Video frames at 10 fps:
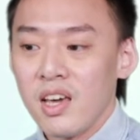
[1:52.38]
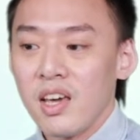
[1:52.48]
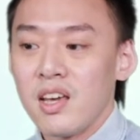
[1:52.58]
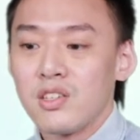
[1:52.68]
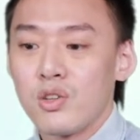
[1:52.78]

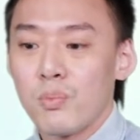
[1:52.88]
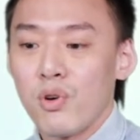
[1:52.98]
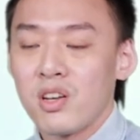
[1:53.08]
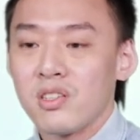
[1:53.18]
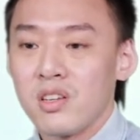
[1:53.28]
is to
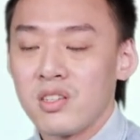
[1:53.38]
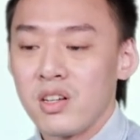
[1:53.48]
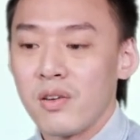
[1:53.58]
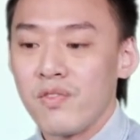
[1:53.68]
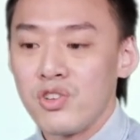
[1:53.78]
process
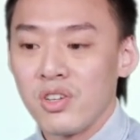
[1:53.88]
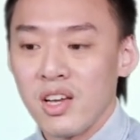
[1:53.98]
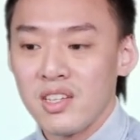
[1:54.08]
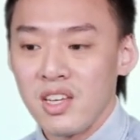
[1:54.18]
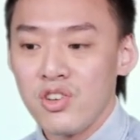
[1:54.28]
the
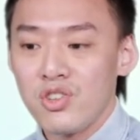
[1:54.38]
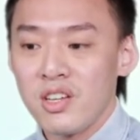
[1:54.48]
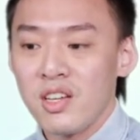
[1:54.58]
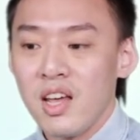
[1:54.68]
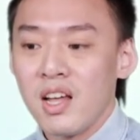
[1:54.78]

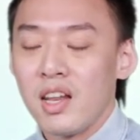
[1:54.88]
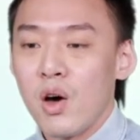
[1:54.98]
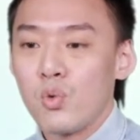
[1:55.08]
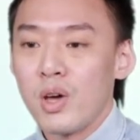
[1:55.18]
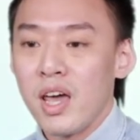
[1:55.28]
visualization that
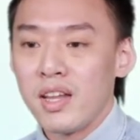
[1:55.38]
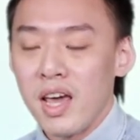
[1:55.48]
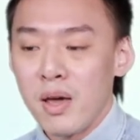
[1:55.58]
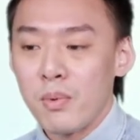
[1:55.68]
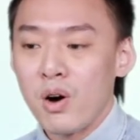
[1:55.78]
will
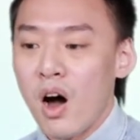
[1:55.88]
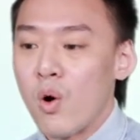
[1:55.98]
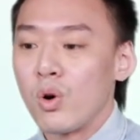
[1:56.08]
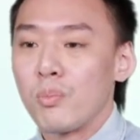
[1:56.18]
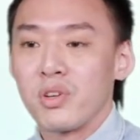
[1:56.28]
enable
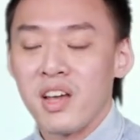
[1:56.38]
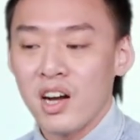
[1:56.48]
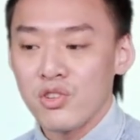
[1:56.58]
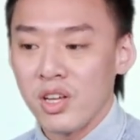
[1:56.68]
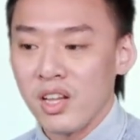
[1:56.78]
our
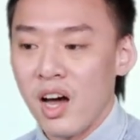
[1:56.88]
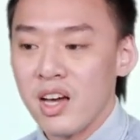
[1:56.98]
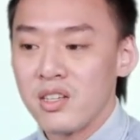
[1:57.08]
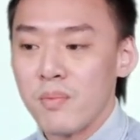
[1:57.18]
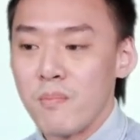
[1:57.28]
production
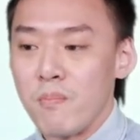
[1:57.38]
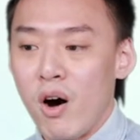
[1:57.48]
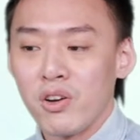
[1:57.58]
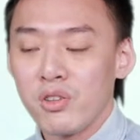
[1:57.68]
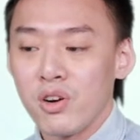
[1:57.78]
lines
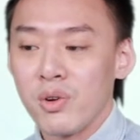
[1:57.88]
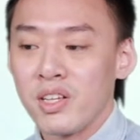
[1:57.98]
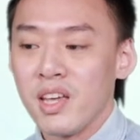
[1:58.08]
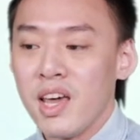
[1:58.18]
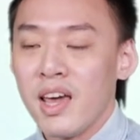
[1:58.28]

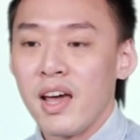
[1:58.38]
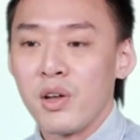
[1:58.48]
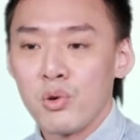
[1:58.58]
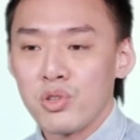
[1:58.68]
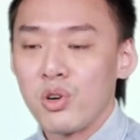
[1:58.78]
monitoring and
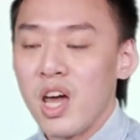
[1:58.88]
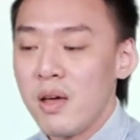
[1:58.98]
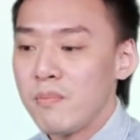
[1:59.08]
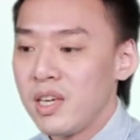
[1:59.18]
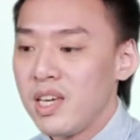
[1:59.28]
also
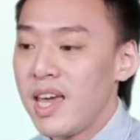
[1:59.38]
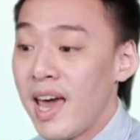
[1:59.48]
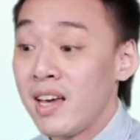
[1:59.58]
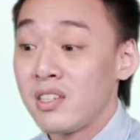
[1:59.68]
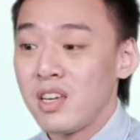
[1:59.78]

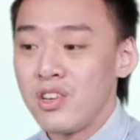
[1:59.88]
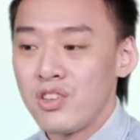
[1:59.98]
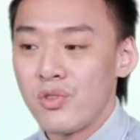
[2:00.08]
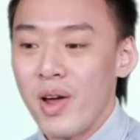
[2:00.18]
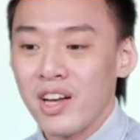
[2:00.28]
MES
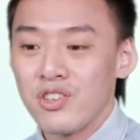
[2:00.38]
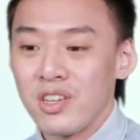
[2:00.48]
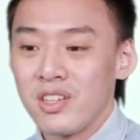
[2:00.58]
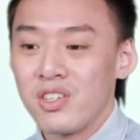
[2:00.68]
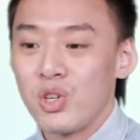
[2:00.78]

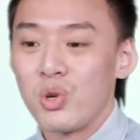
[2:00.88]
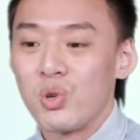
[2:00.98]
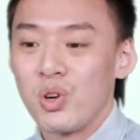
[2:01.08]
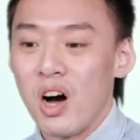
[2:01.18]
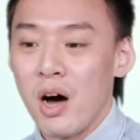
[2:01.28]
interaction
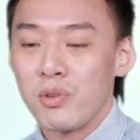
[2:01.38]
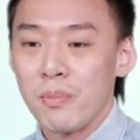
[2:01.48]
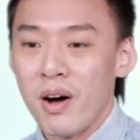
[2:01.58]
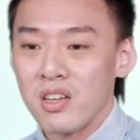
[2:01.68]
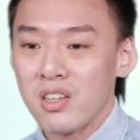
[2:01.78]
to
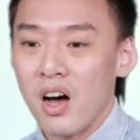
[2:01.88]
optimize